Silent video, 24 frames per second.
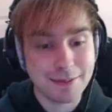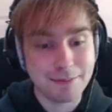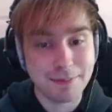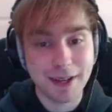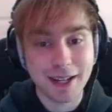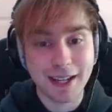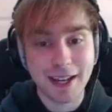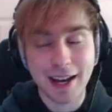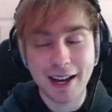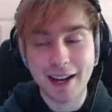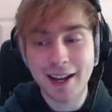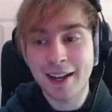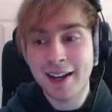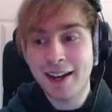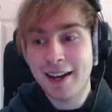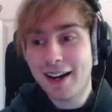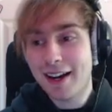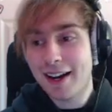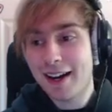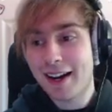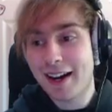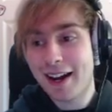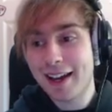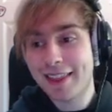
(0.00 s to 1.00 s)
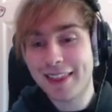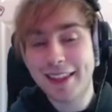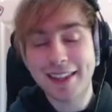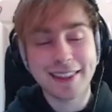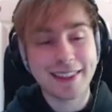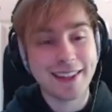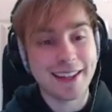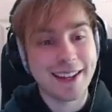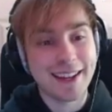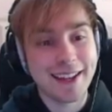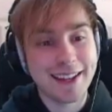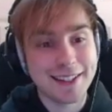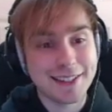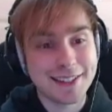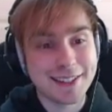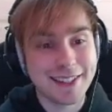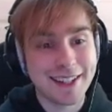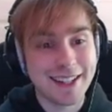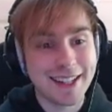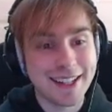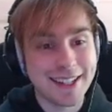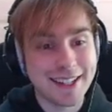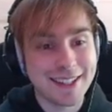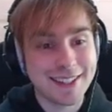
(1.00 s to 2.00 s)
But yeah, I think that it
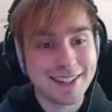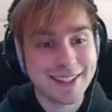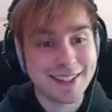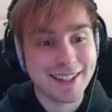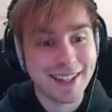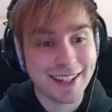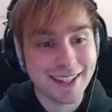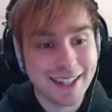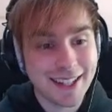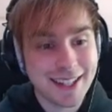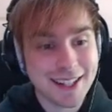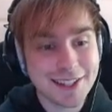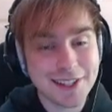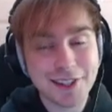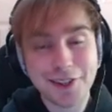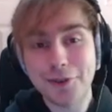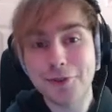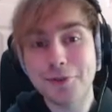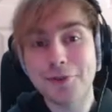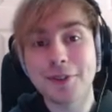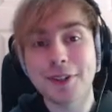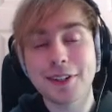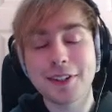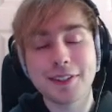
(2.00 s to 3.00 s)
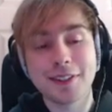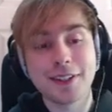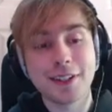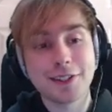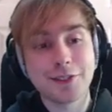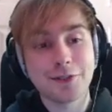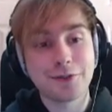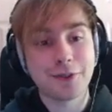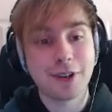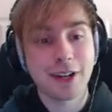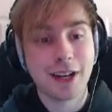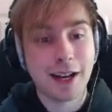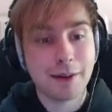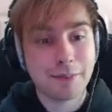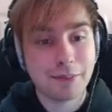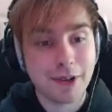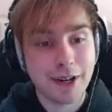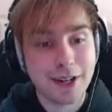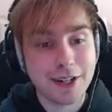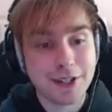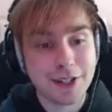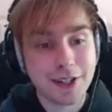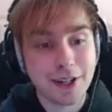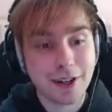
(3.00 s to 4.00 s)
is like, it's a cool little
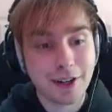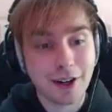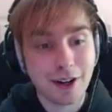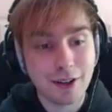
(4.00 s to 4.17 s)
collaboration.